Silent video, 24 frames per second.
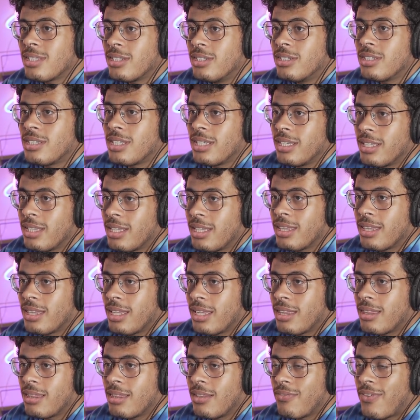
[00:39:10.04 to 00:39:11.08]
there's the the,
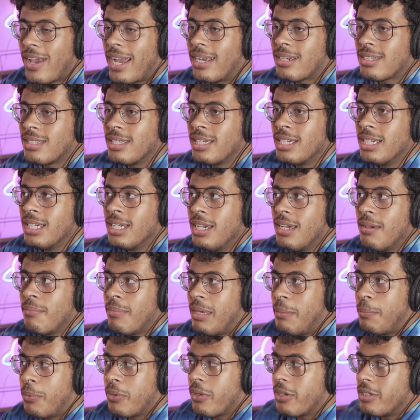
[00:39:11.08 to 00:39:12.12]
the, the fact that
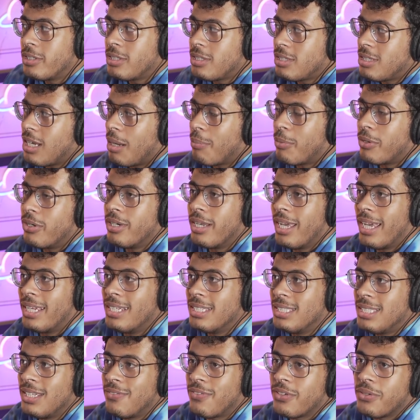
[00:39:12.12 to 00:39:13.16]
people are stubborn
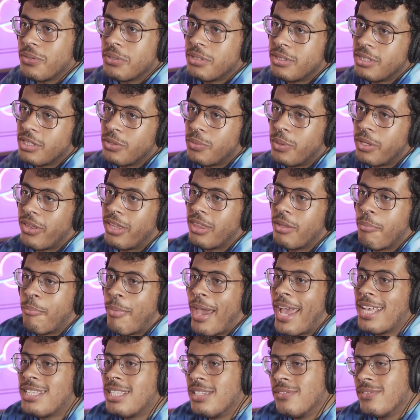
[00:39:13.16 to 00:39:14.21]
and difficult to deal with at the
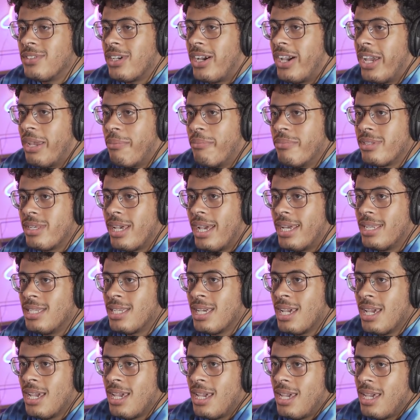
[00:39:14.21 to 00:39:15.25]
best of times, and
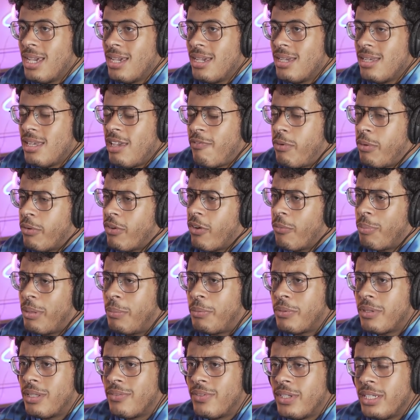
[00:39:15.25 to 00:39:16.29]
if you've got
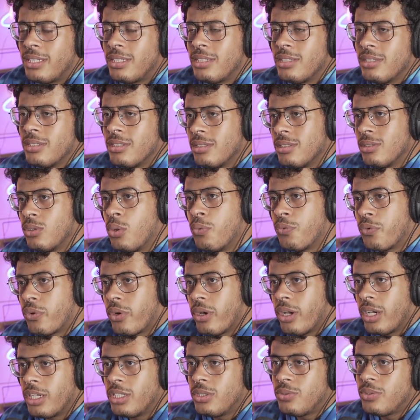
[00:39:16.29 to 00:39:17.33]
people living to over
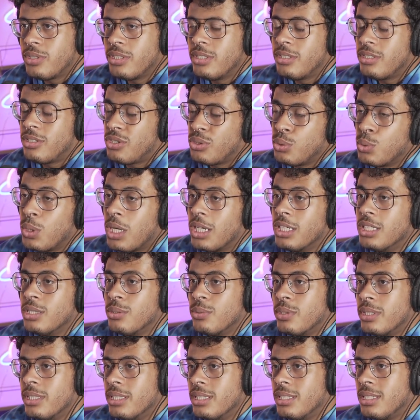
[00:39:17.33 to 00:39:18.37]
100,
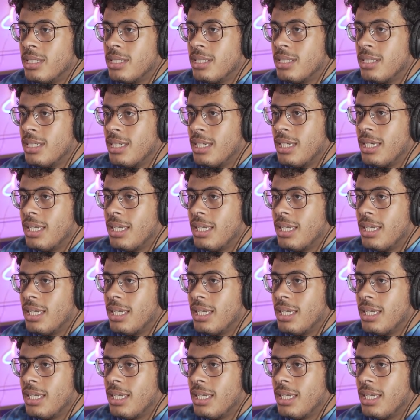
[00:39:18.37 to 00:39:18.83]
200, yeah.